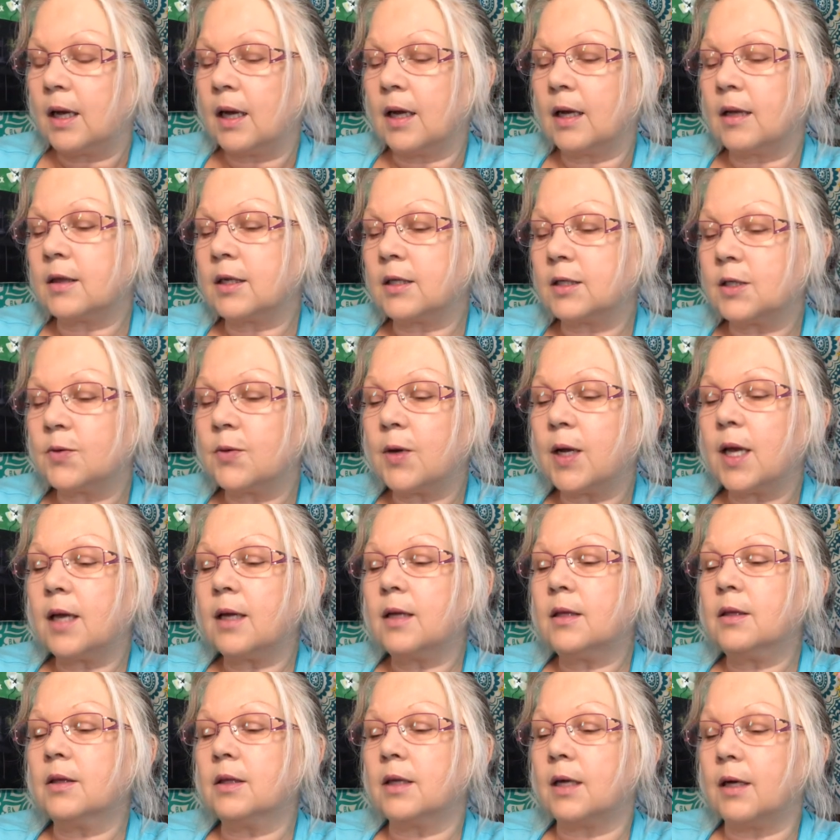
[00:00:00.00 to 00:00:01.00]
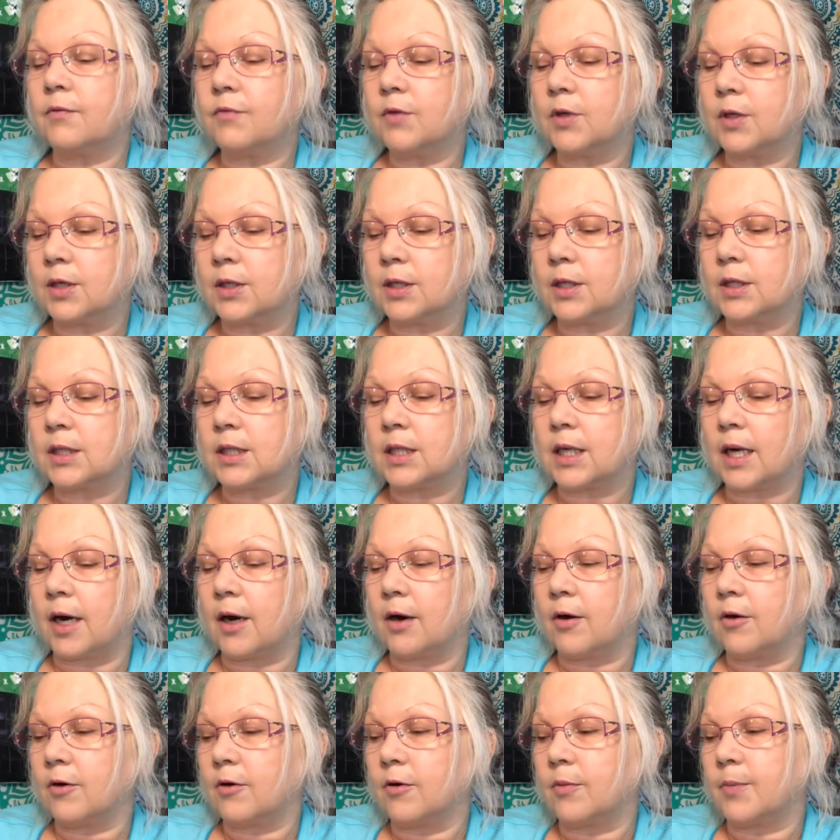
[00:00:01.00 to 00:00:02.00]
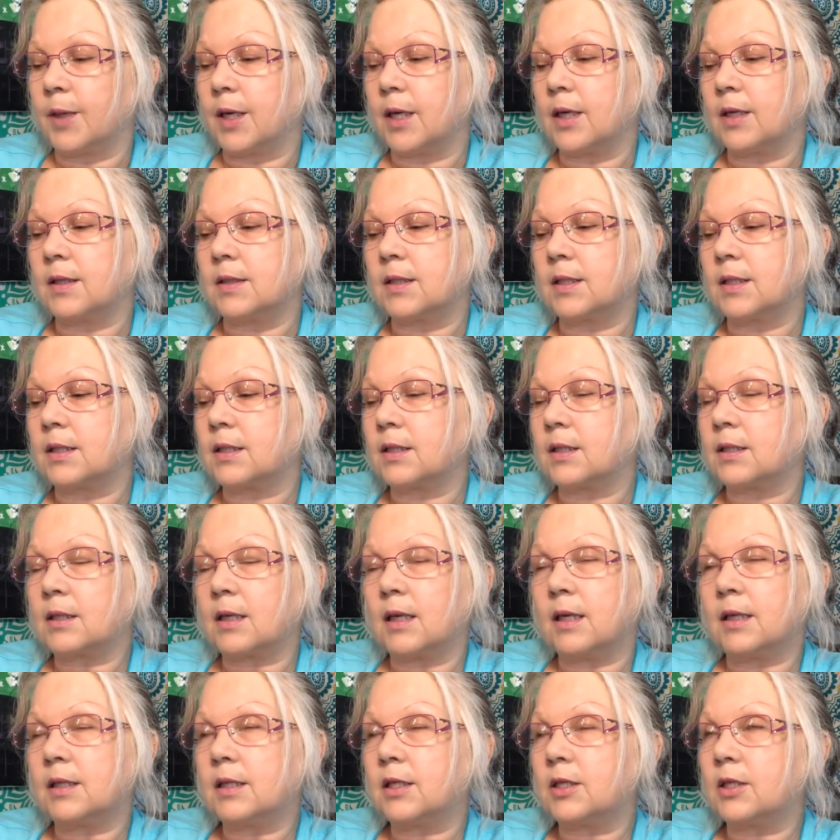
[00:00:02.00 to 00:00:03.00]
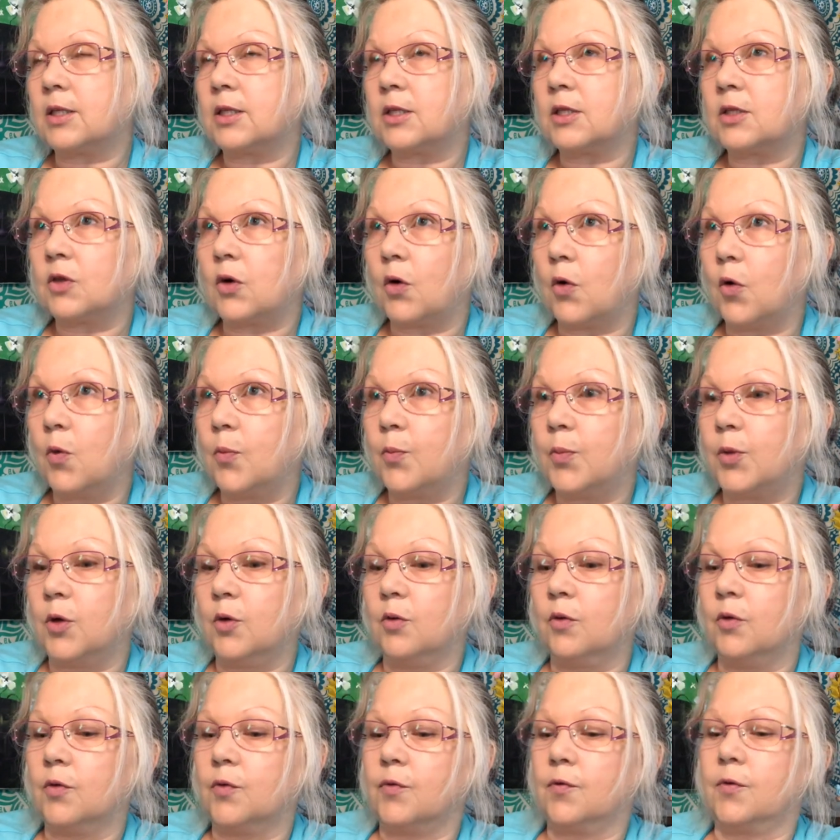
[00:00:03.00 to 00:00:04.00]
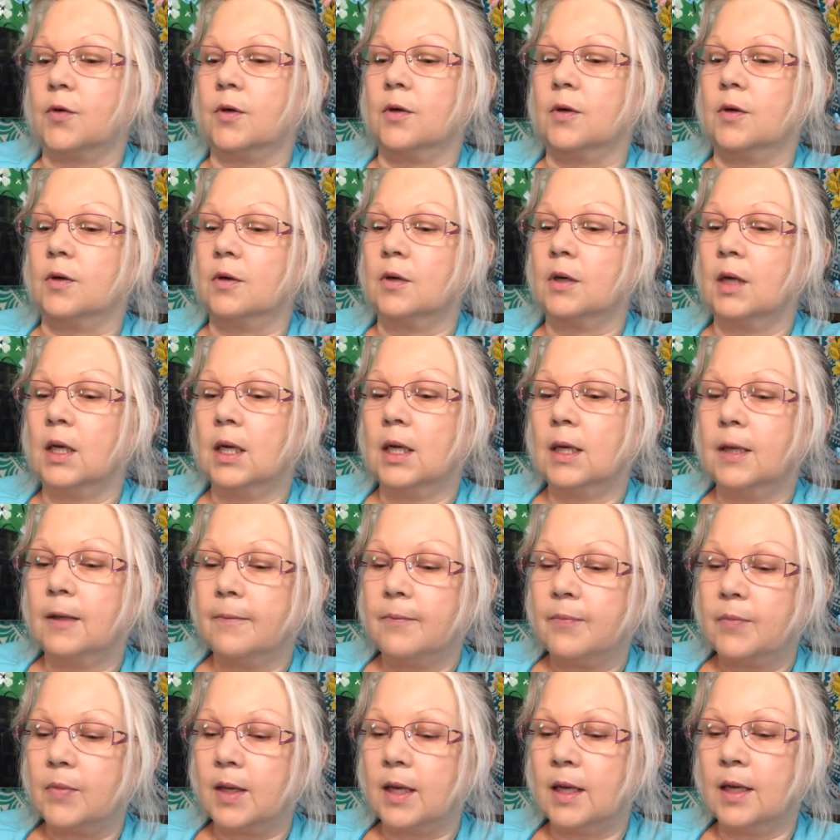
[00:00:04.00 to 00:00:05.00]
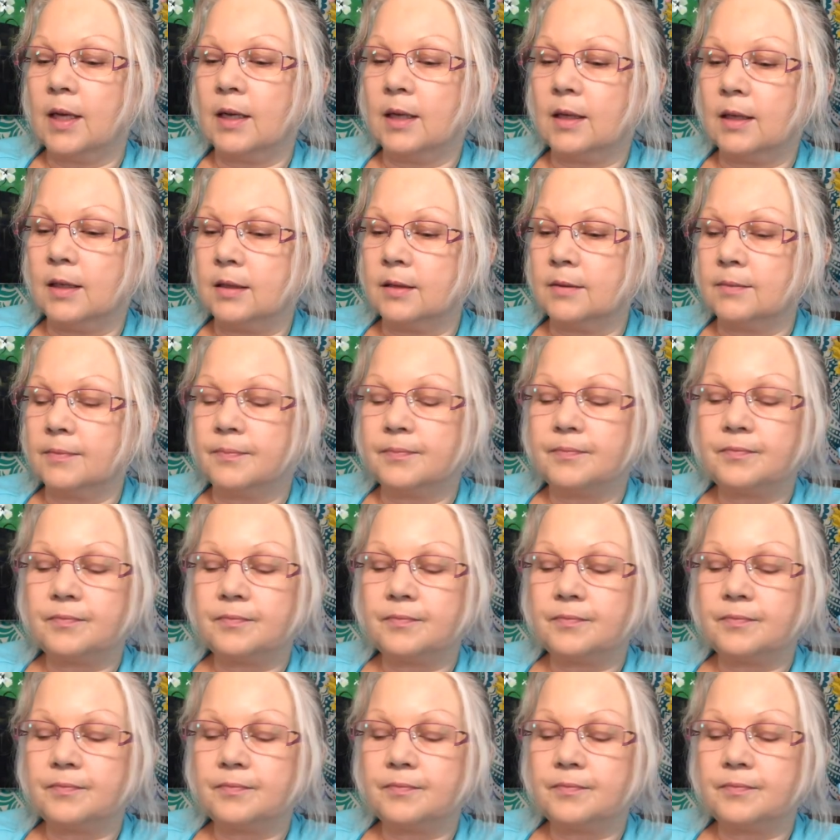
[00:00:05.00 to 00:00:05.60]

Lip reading: that's why I love the good tarot, because it's so beautiful, and